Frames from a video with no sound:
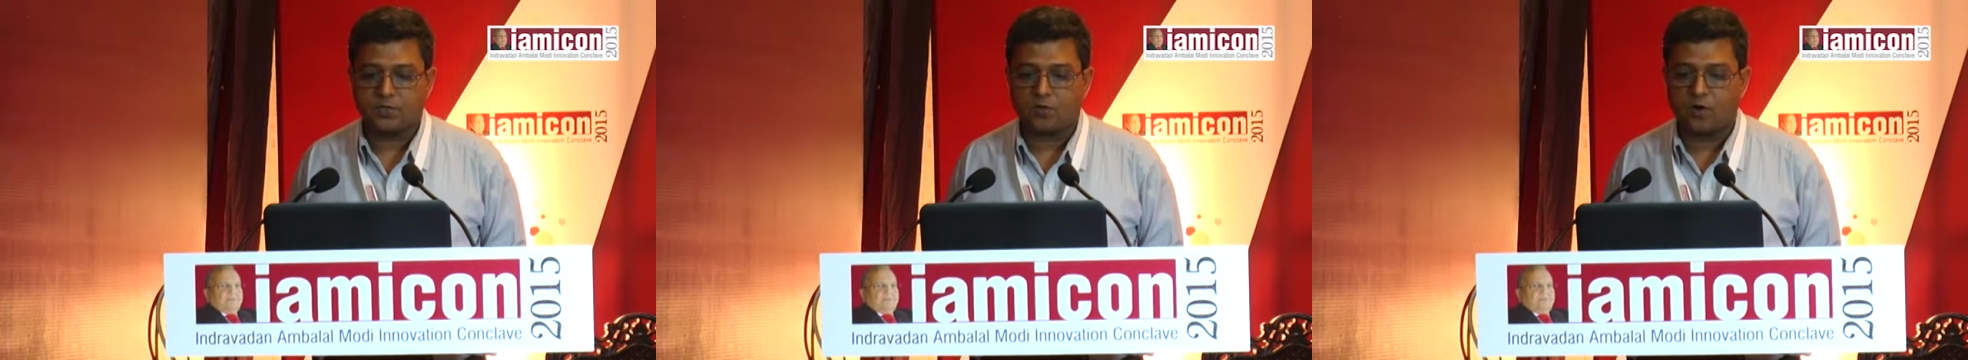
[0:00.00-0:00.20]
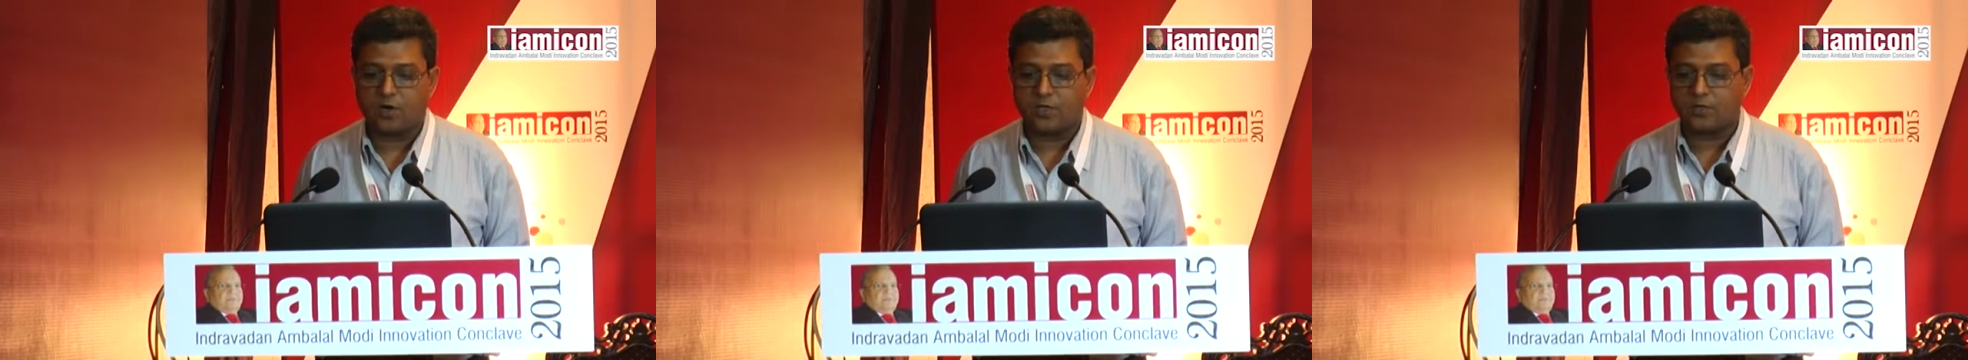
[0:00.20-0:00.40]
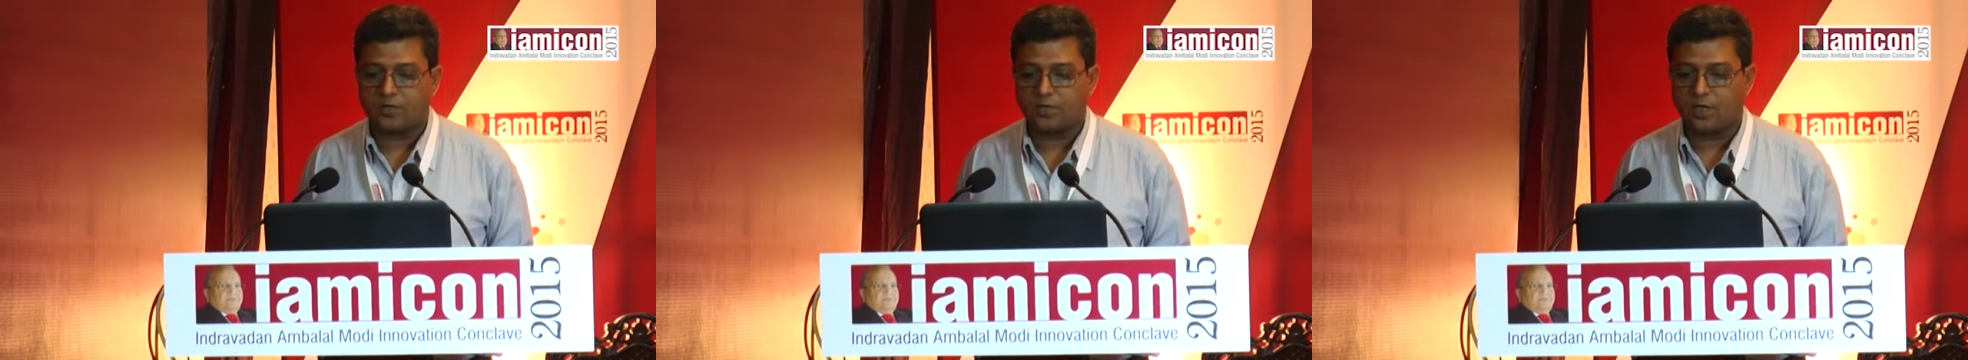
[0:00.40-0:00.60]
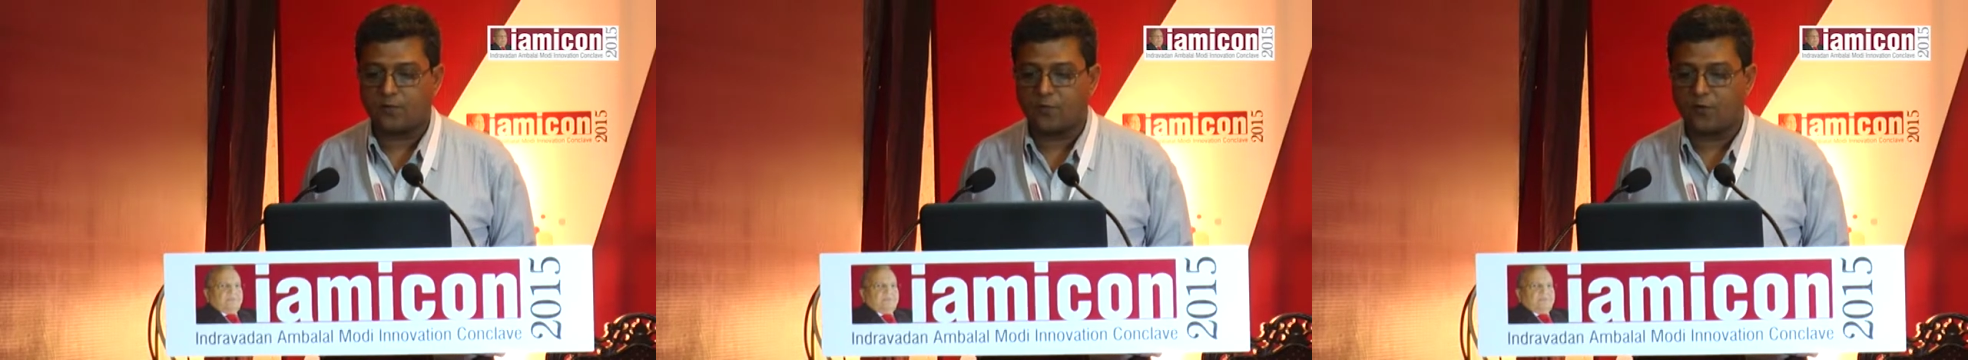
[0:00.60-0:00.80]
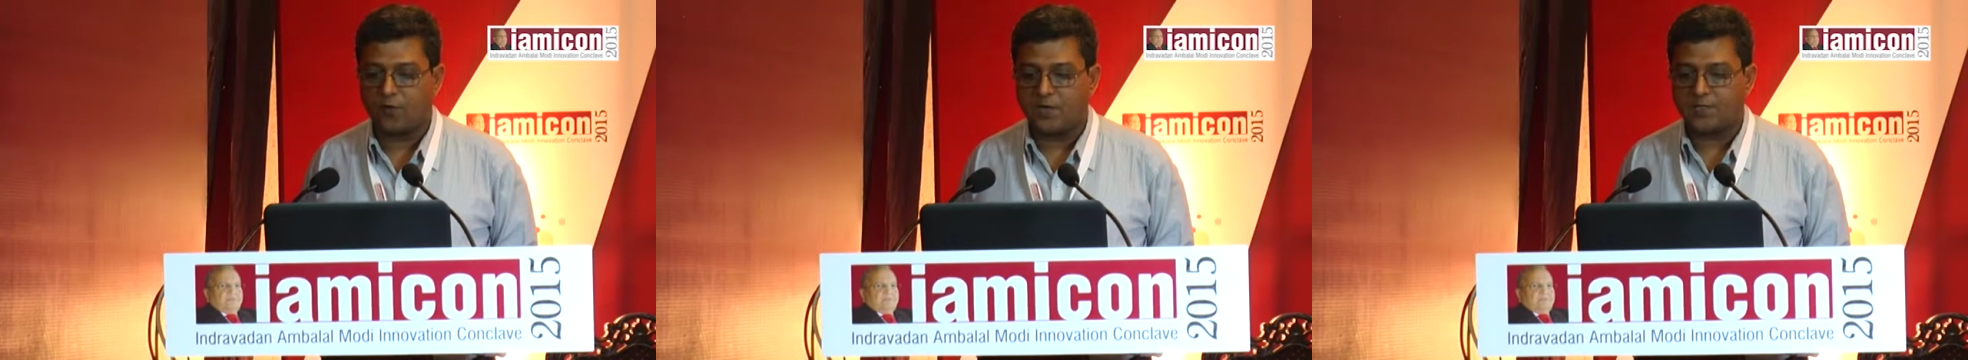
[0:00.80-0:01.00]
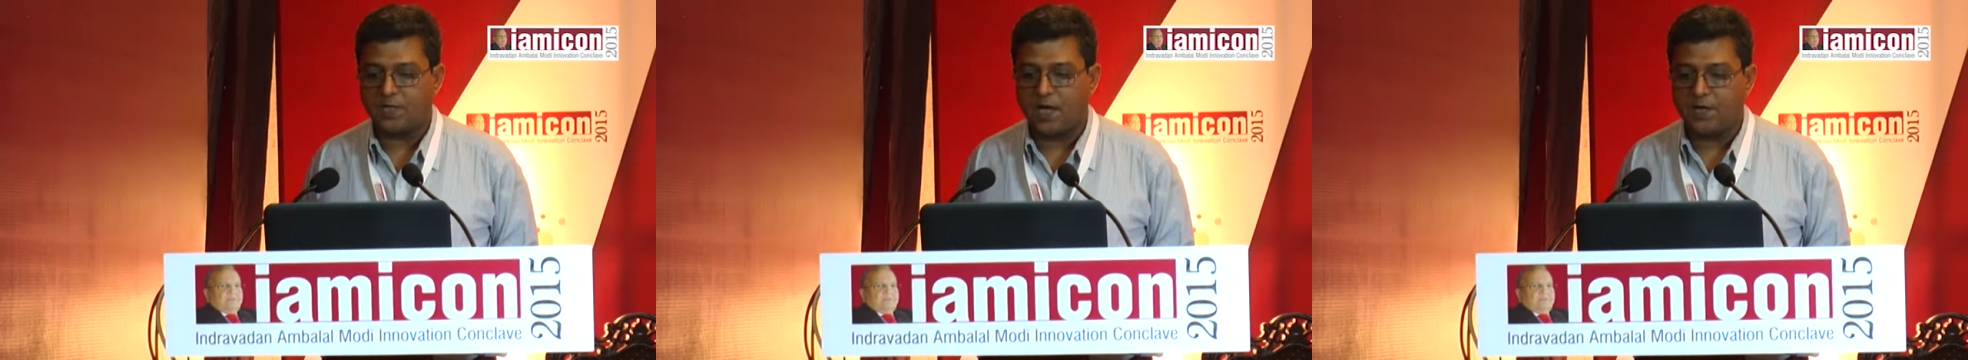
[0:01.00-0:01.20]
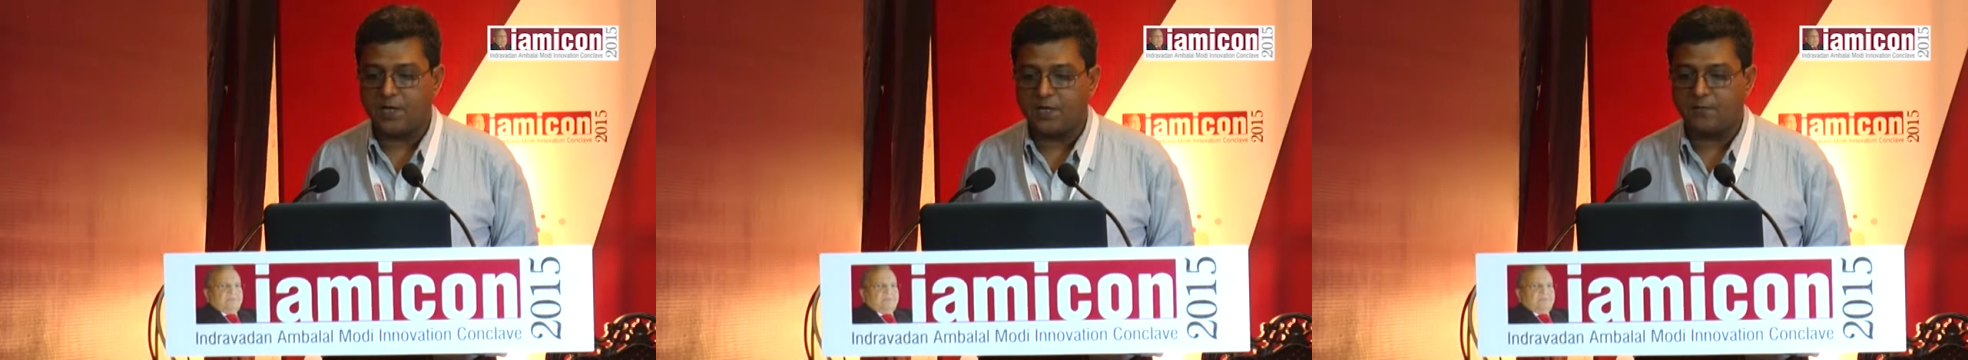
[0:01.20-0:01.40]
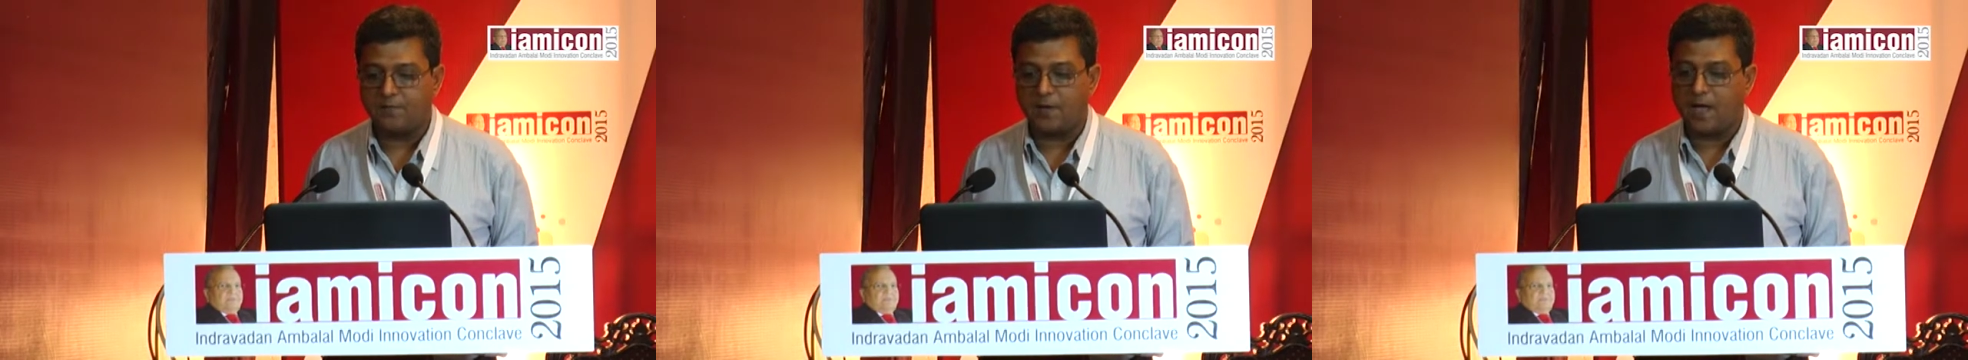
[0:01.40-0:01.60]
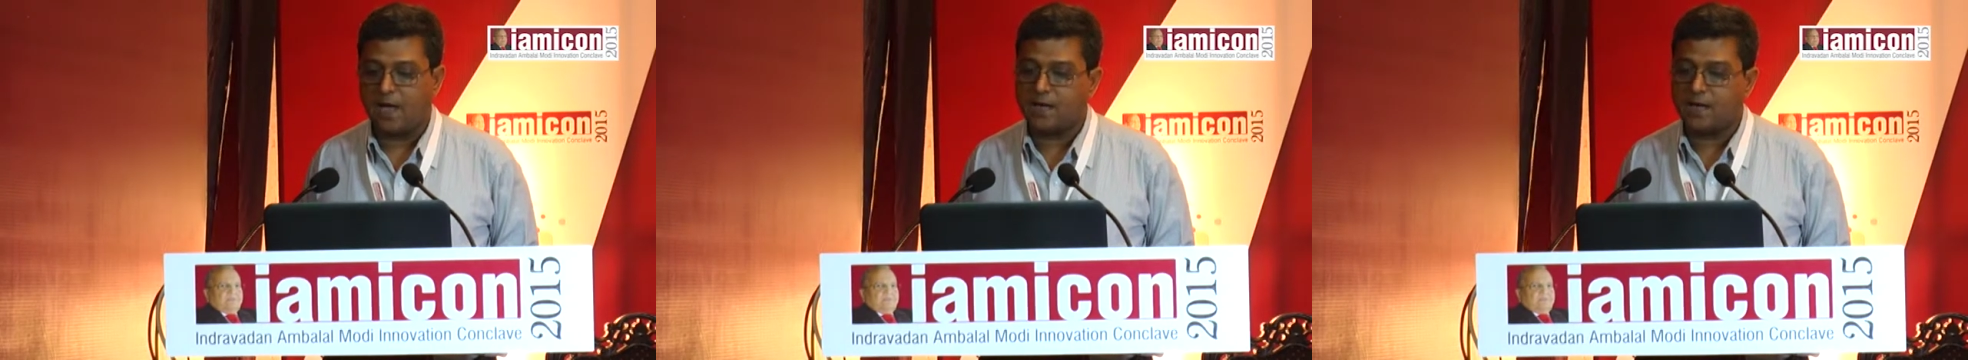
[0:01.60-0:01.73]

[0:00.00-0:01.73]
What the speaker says: steroids and provides additive